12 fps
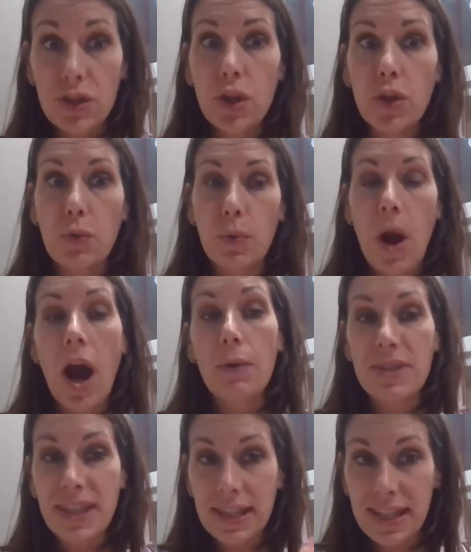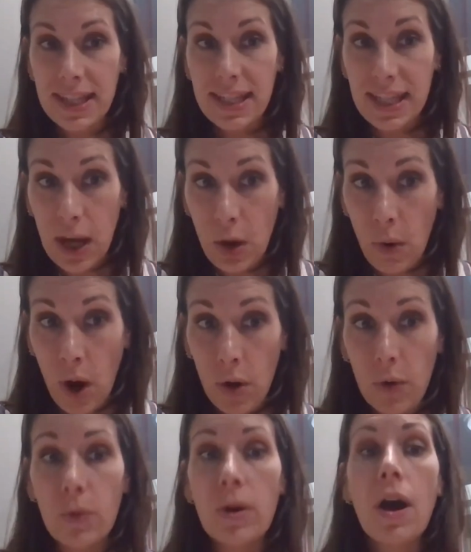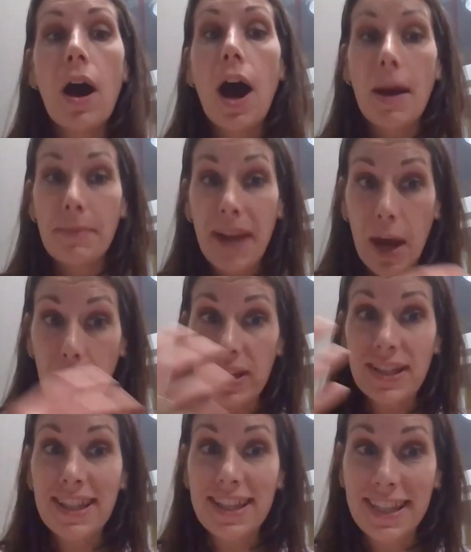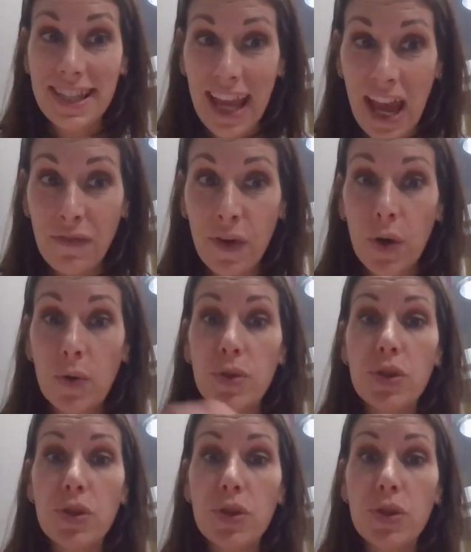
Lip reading: So I was into the COO, I'm now into the CFO.